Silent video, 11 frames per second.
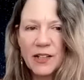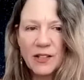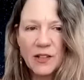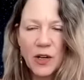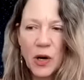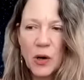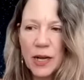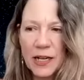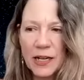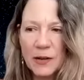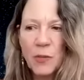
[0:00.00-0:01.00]
as you know,
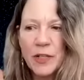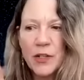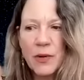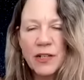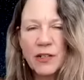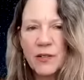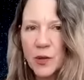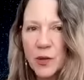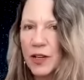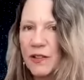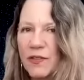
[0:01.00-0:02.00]
and he will be direct on the
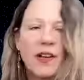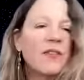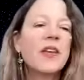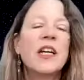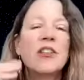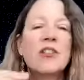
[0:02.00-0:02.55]
twenty-fifth.